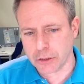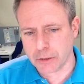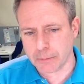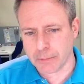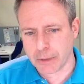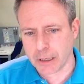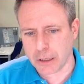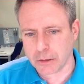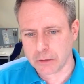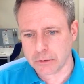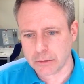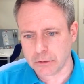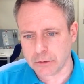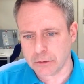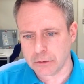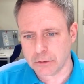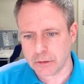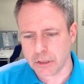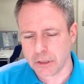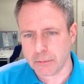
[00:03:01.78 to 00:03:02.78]
about
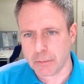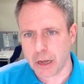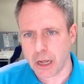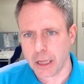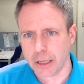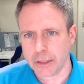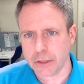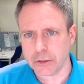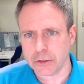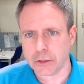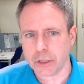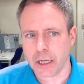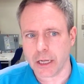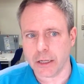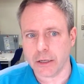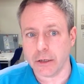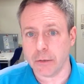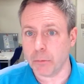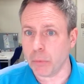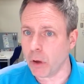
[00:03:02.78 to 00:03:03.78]
the Himalayas
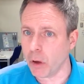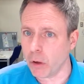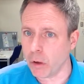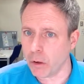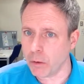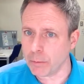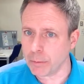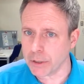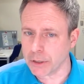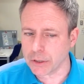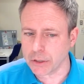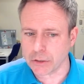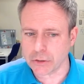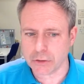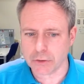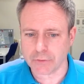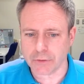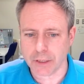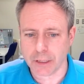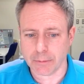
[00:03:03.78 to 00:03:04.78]
and Nepal,
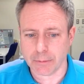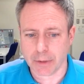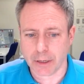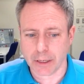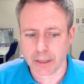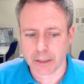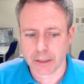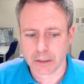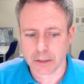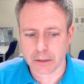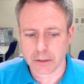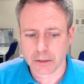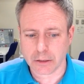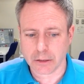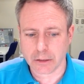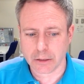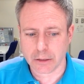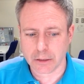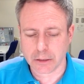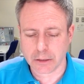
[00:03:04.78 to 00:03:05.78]
because if anybody
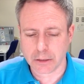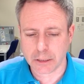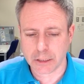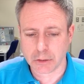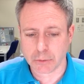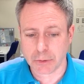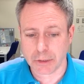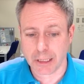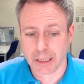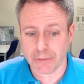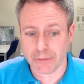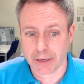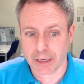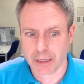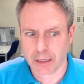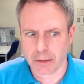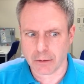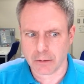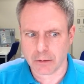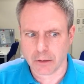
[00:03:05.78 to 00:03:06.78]
has been living
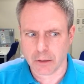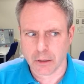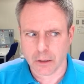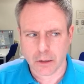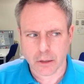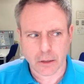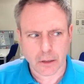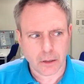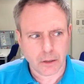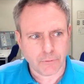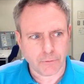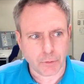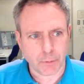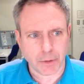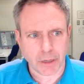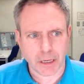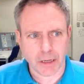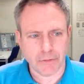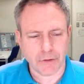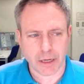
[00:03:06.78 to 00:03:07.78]
in you've
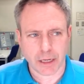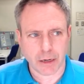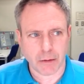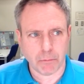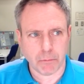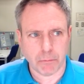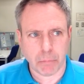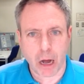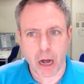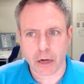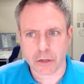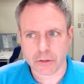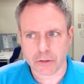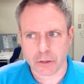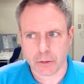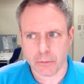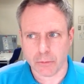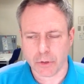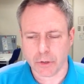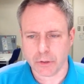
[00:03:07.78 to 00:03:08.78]
been living in a box
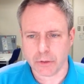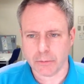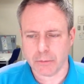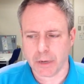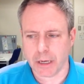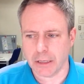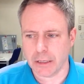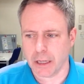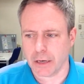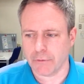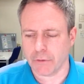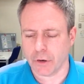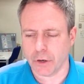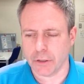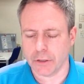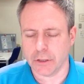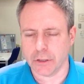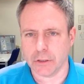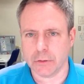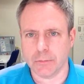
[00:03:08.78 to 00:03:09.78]
somewhere, you might not have
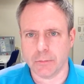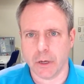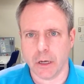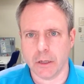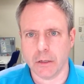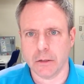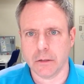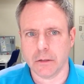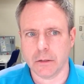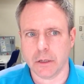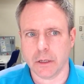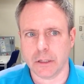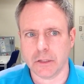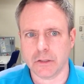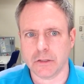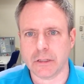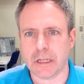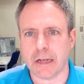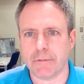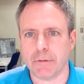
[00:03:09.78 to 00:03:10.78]
heard this, but a
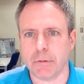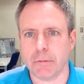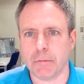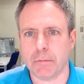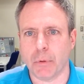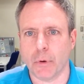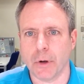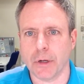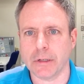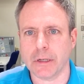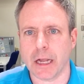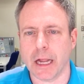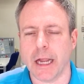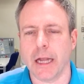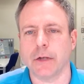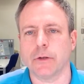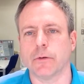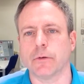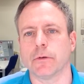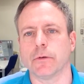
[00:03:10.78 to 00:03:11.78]

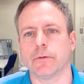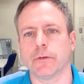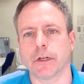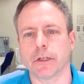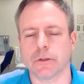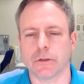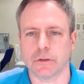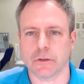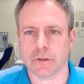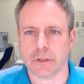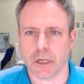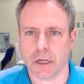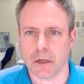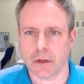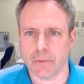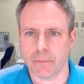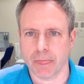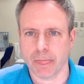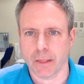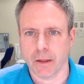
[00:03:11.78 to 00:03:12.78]
7.8 on the Richter
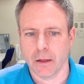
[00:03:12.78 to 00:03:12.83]
scale